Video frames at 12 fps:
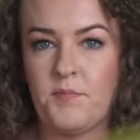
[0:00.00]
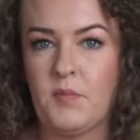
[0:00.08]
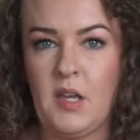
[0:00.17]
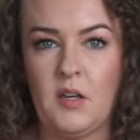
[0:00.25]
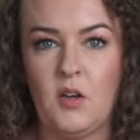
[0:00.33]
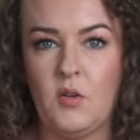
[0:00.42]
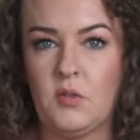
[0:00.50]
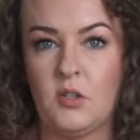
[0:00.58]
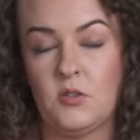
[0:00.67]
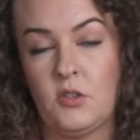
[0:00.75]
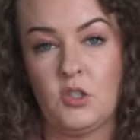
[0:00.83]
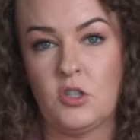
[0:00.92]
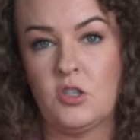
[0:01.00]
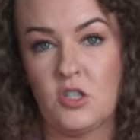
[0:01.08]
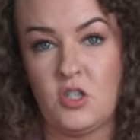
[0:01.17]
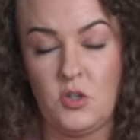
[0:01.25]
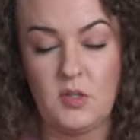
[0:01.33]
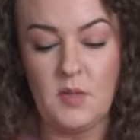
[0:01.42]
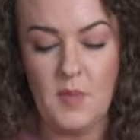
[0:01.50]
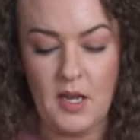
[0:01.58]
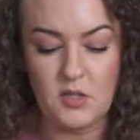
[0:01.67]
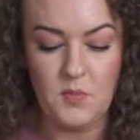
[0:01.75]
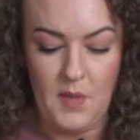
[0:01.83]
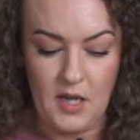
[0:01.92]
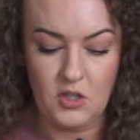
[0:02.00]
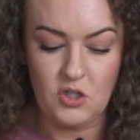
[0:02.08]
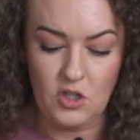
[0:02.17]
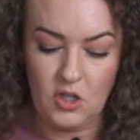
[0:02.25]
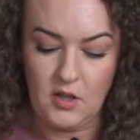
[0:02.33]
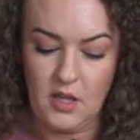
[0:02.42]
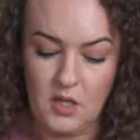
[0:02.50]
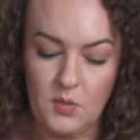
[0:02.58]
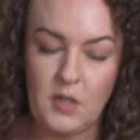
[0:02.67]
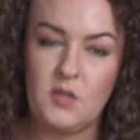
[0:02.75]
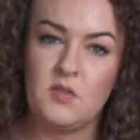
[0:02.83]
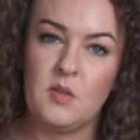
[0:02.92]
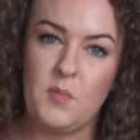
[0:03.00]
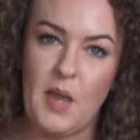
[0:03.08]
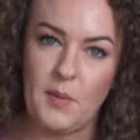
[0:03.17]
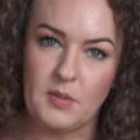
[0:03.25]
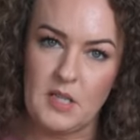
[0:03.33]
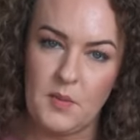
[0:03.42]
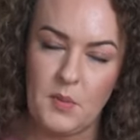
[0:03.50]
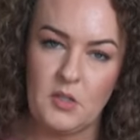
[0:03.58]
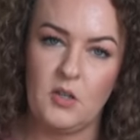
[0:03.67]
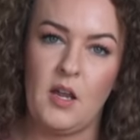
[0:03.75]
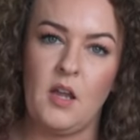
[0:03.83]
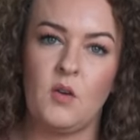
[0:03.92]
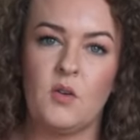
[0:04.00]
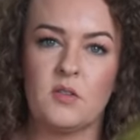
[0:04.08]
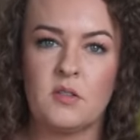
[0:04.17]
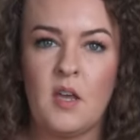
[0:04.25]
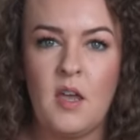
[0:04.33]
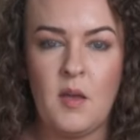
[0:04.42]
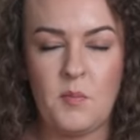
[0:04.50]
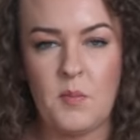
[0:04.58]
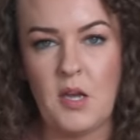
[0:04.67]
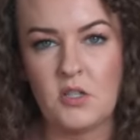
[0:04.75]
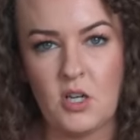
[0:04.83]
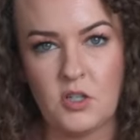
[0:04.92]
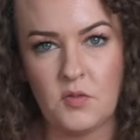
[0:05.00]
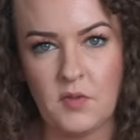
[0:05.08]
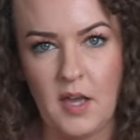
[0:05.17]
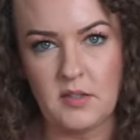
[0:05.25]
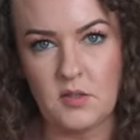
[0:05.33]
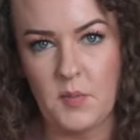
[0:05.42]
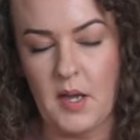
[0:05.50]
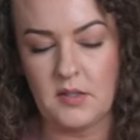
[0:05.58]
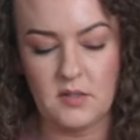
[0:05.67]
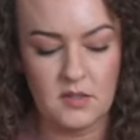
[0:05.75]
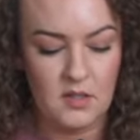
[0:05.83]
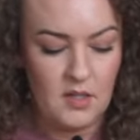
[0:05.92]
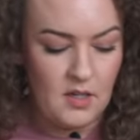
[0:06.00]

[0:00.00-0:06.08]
you know, you're just using mesh, make sure that you are using paper tape in your angles, mesh on your flats or butts.